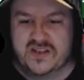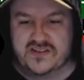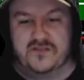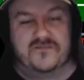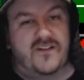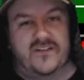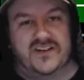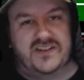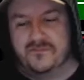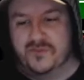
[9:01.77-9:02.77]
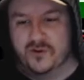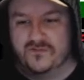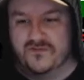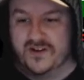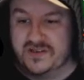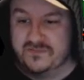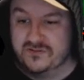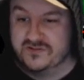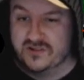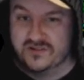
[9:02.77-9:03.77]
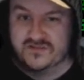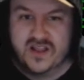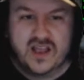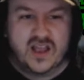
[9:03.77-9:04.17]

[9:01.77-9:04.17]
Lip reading: So very simple stuff.